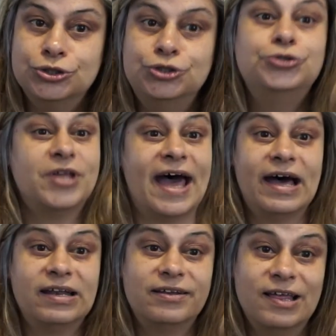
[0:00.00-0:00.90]
do
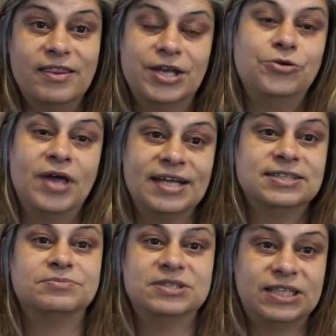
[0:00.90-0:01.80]
that, then you get a
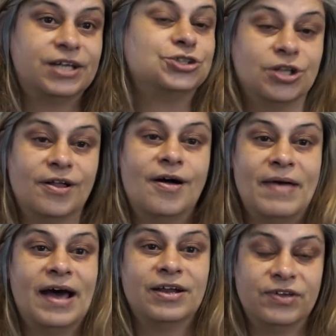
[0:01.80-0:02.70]
substantial
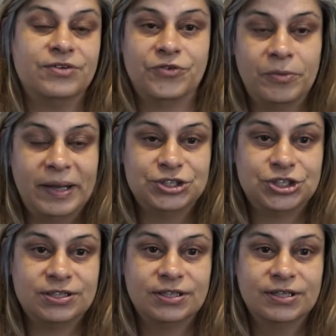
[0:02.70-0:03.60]
amount of
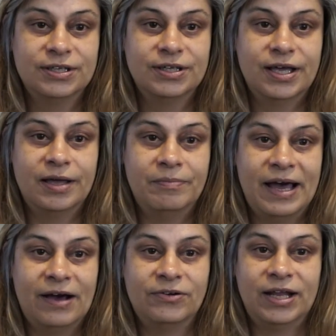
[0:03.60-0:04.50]
information
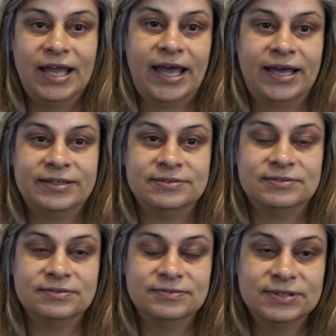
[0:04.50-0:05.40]
about
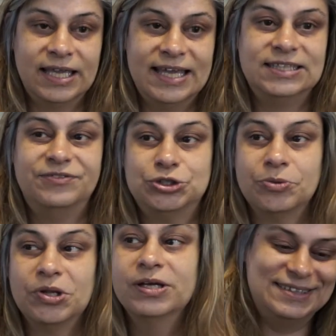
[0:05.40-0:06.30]
an
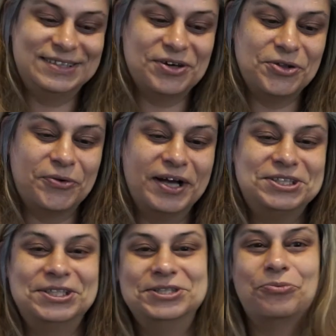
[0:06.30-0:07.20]
individual. So the
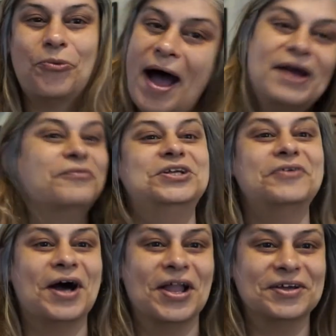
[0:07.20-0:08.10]
question is, why are we
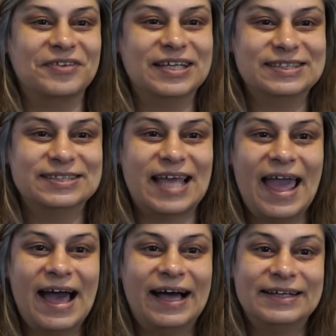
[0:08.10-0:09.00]
doing all of this?
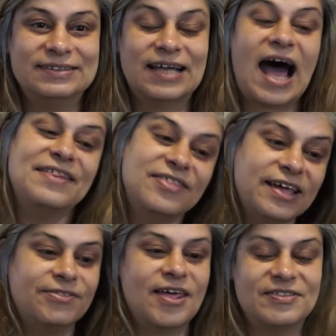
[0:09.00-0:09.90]
And I
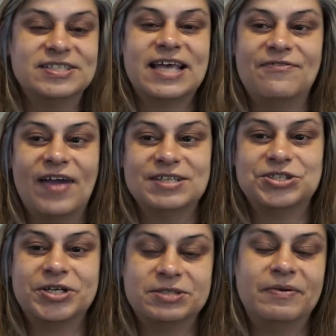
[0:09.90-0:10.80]
think that the safe
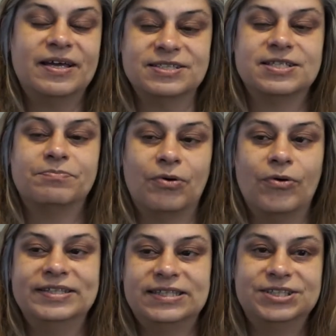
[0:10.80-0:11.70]
answer is because the
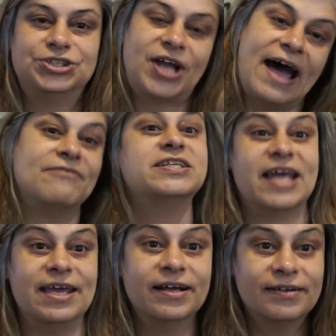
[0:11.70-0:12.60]
point is to have the
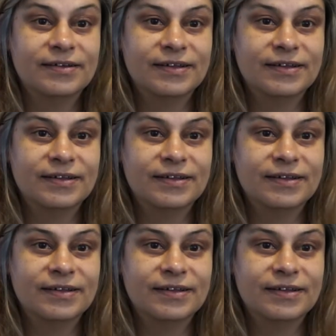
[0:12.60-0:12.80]
data